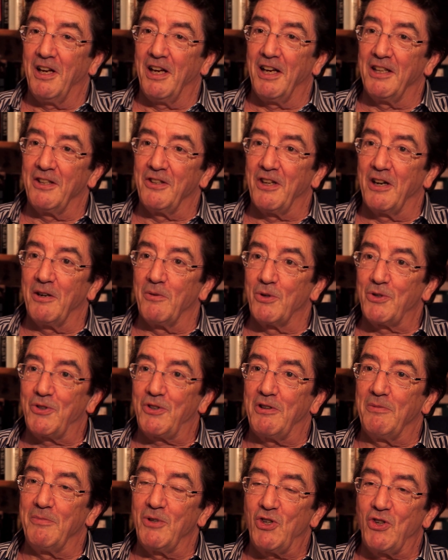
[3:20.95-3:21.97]
and I was
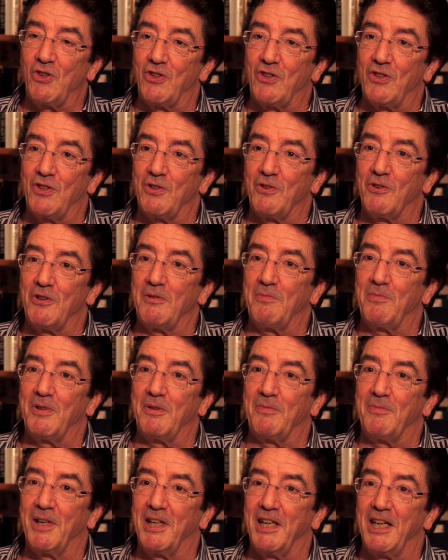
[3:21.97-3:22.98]
commissioned to do it,
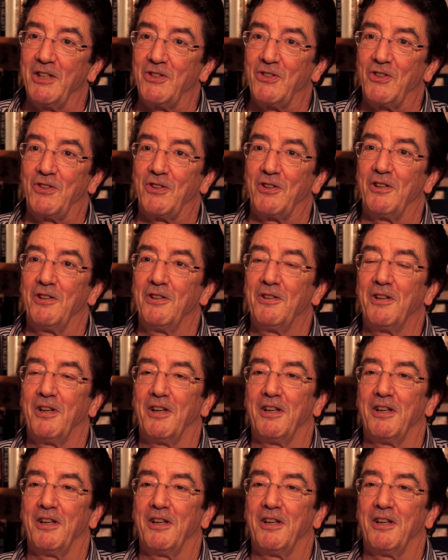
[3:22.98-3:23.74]
but my editor